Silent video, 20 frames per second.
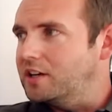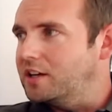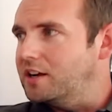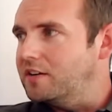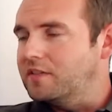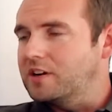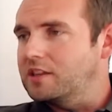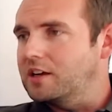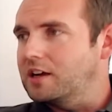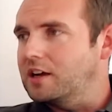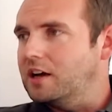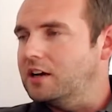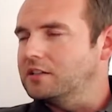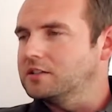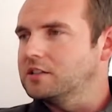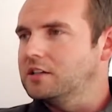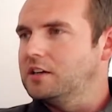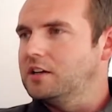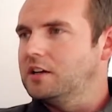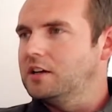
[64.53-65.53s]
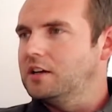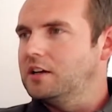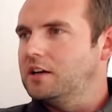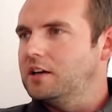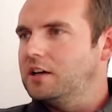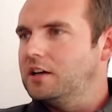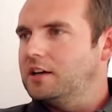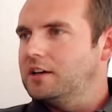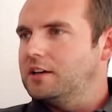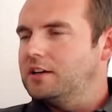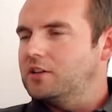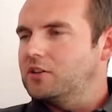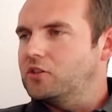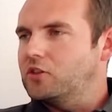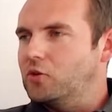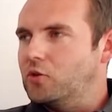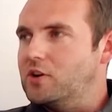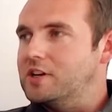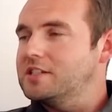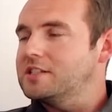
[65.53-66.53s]
and everything else,
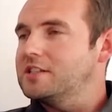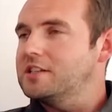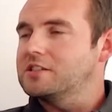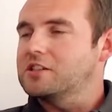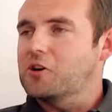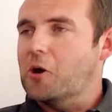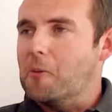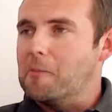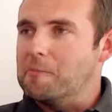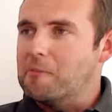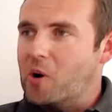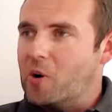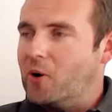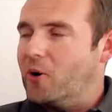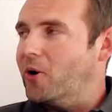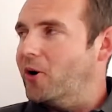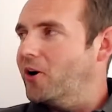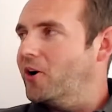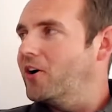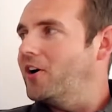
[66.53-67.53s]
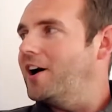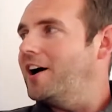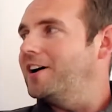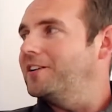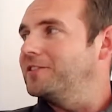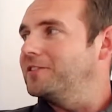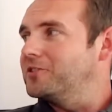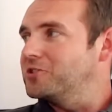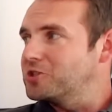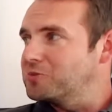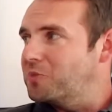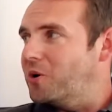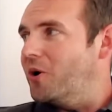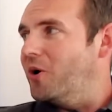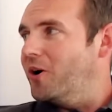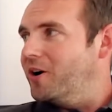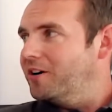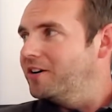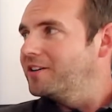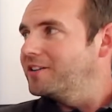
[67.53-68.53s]
there is this compare and
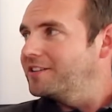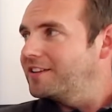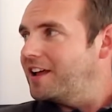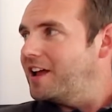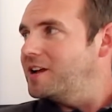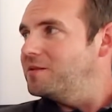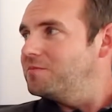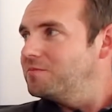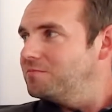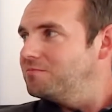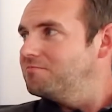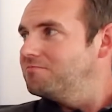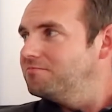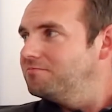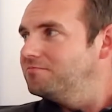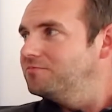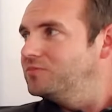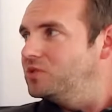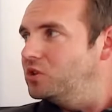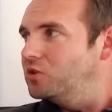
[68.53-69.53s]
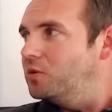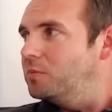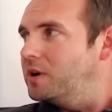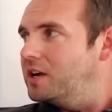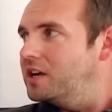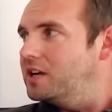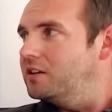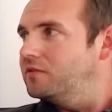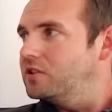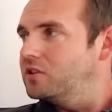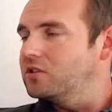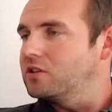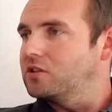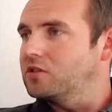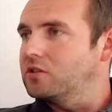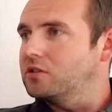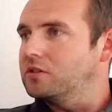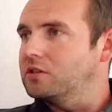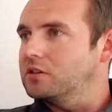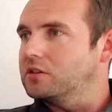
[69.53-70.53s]
despair type, behaviour
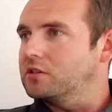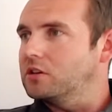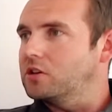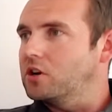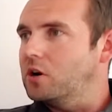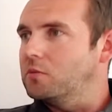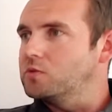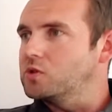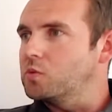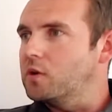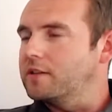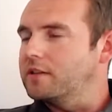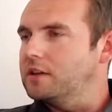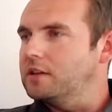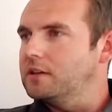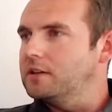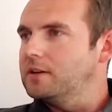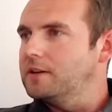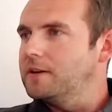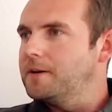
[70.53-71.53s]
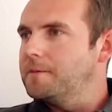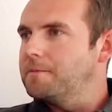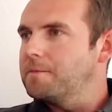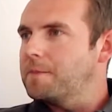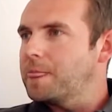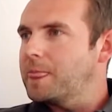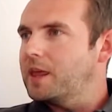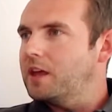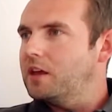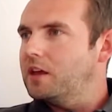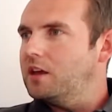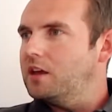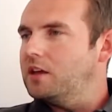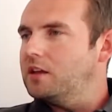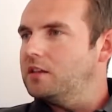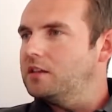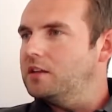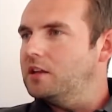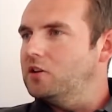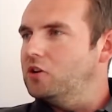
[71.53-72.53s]
that comes with it.
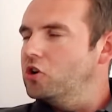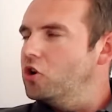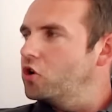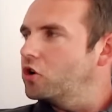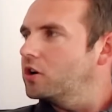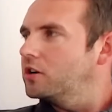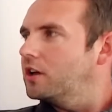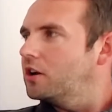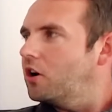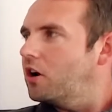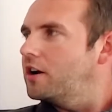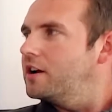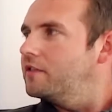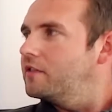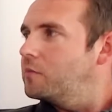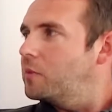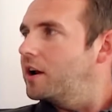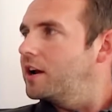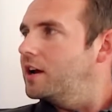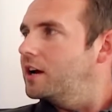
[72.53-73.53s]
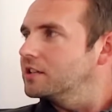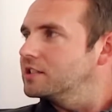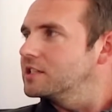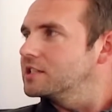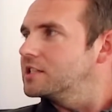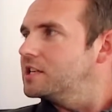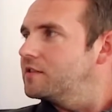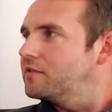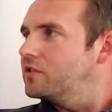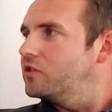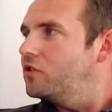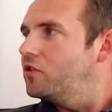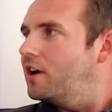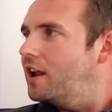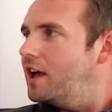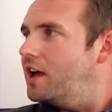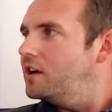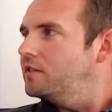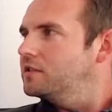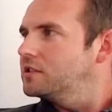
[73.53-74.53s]
They're looking at how everybody else is living their
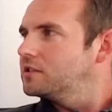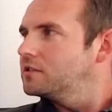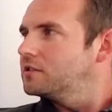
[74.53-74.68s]
lives,